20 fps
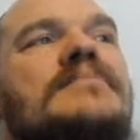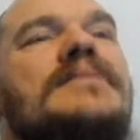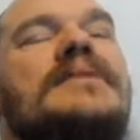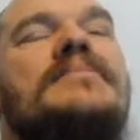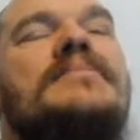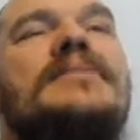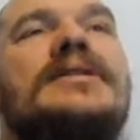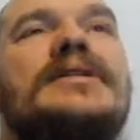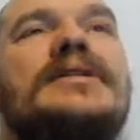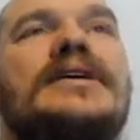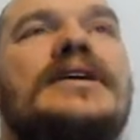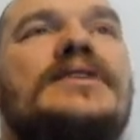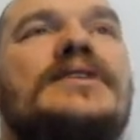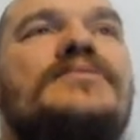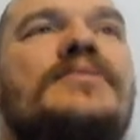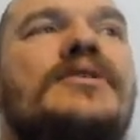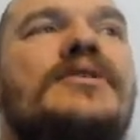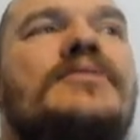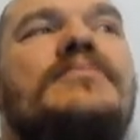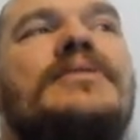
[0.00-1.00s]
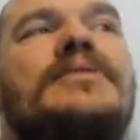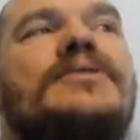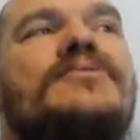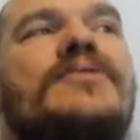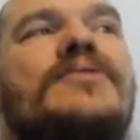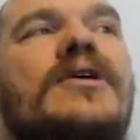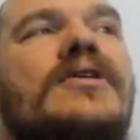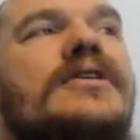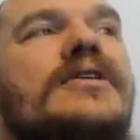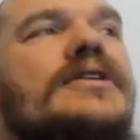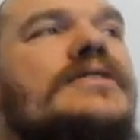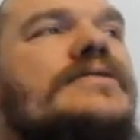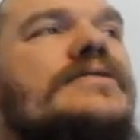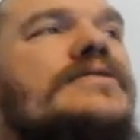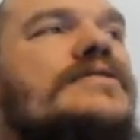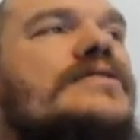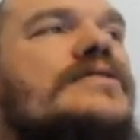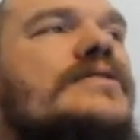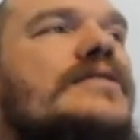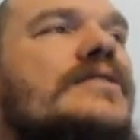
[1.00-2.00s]
building is where you build
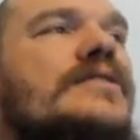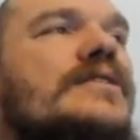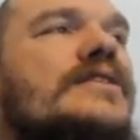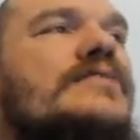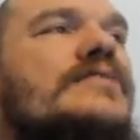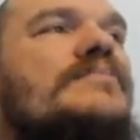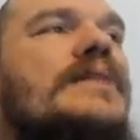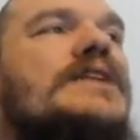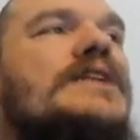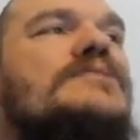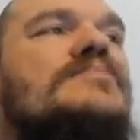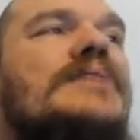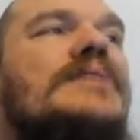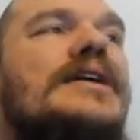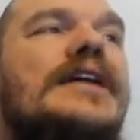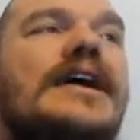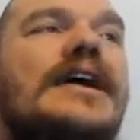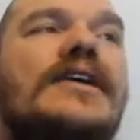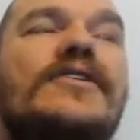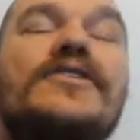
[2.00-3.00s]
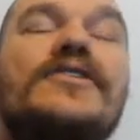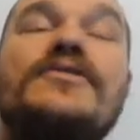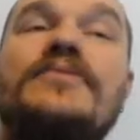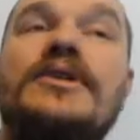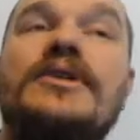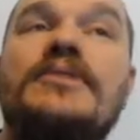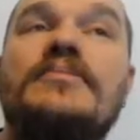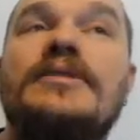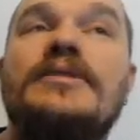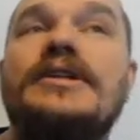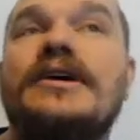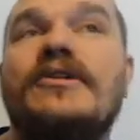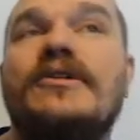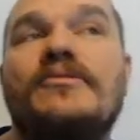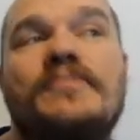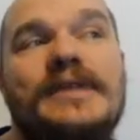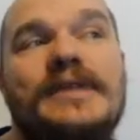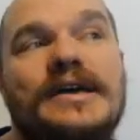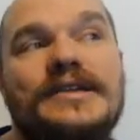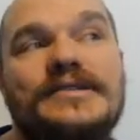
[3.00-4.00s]
rockets. The space plane hangar is where you build
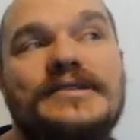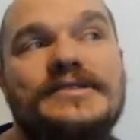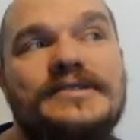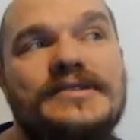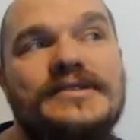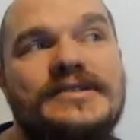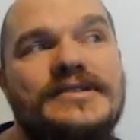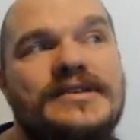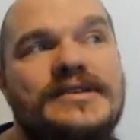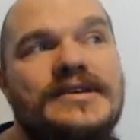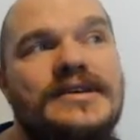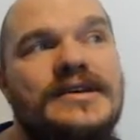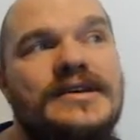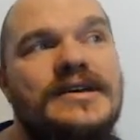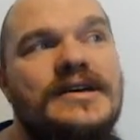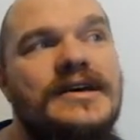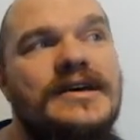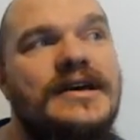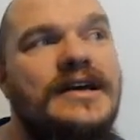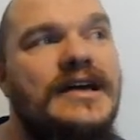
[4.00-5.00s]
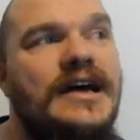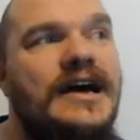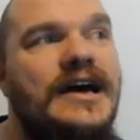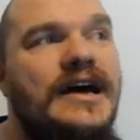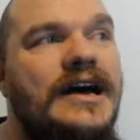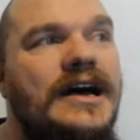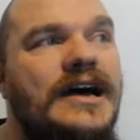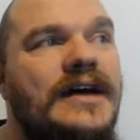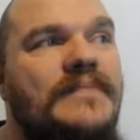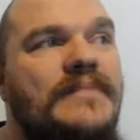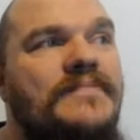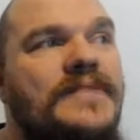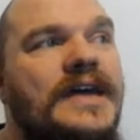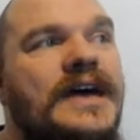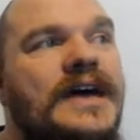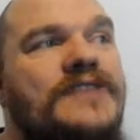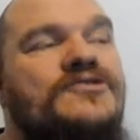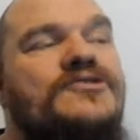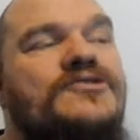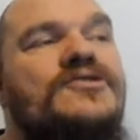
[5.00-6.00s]
aeroplanes. Um, the
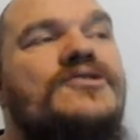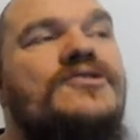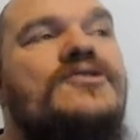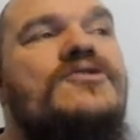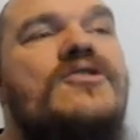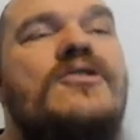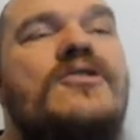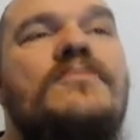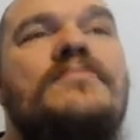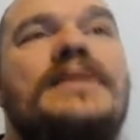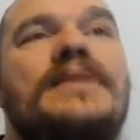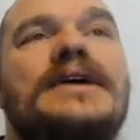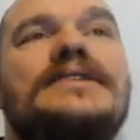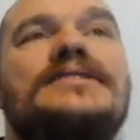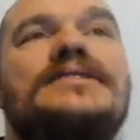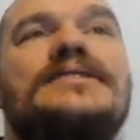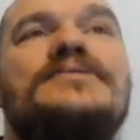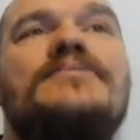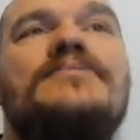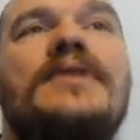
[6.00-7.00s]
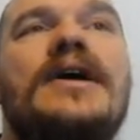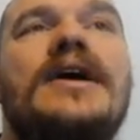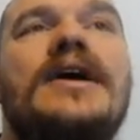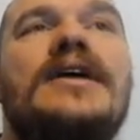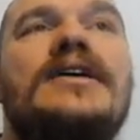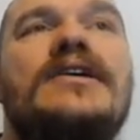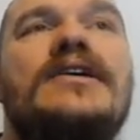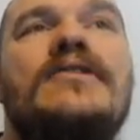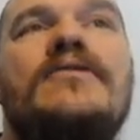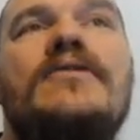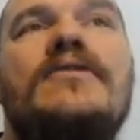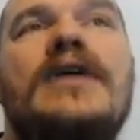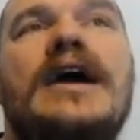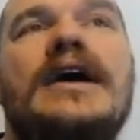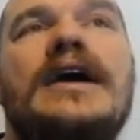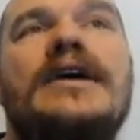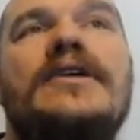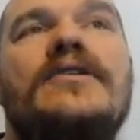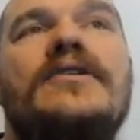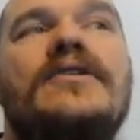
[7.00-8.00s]
astronaut complex is where you
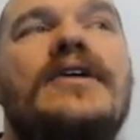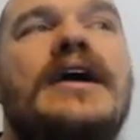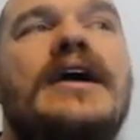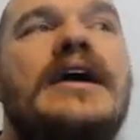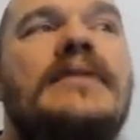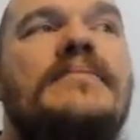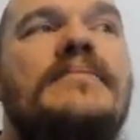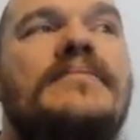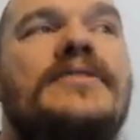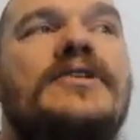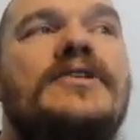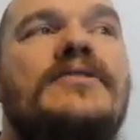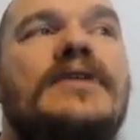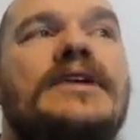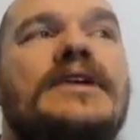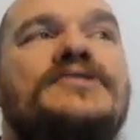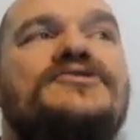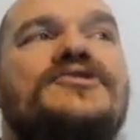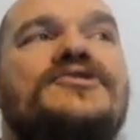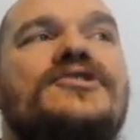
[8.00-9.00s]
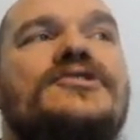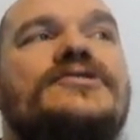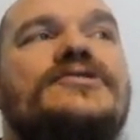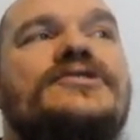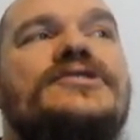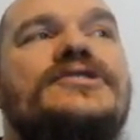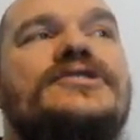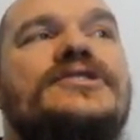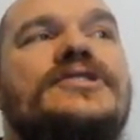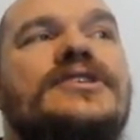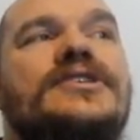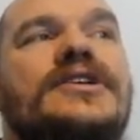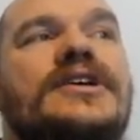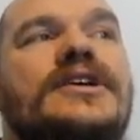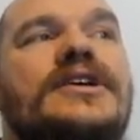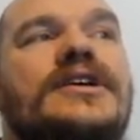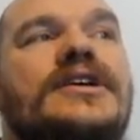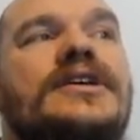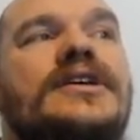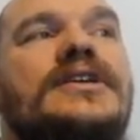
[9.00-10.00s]
hire um, new astronauts.
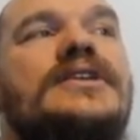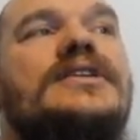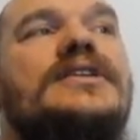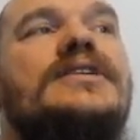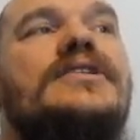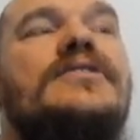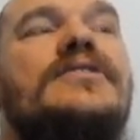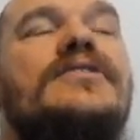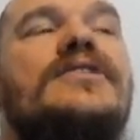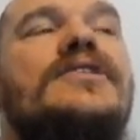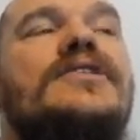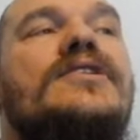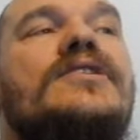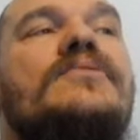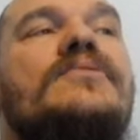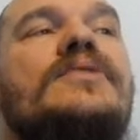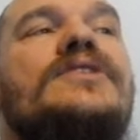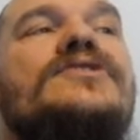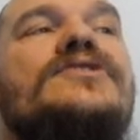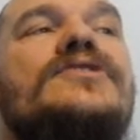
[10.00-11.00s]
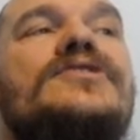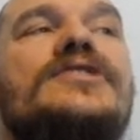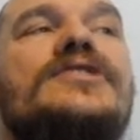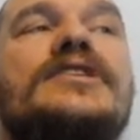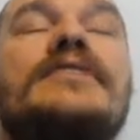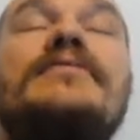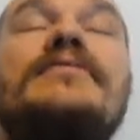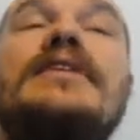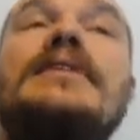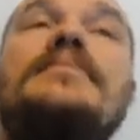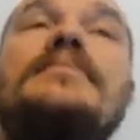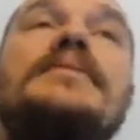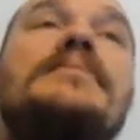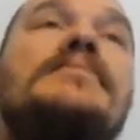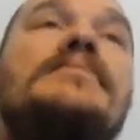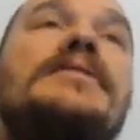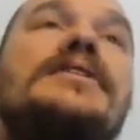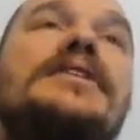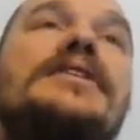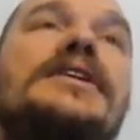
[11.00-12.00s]
The research and development
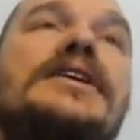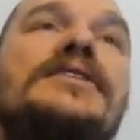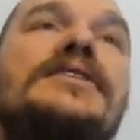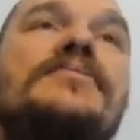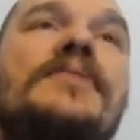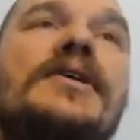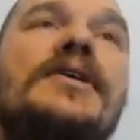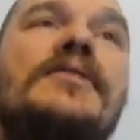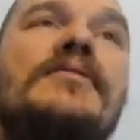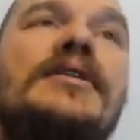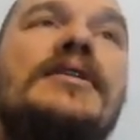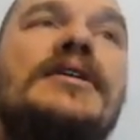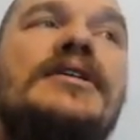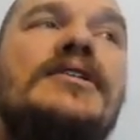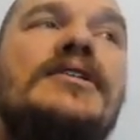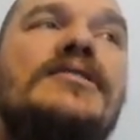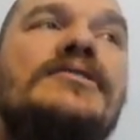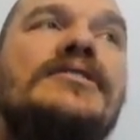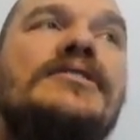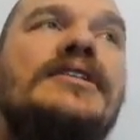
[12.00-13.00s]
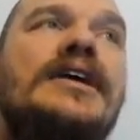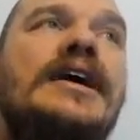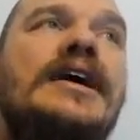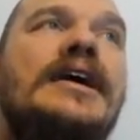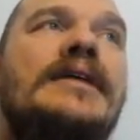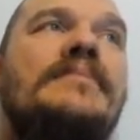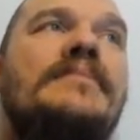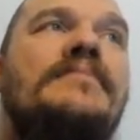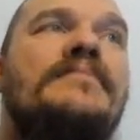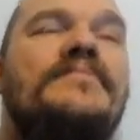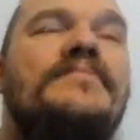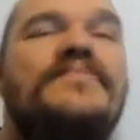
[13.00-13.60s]
building is where you unlock um,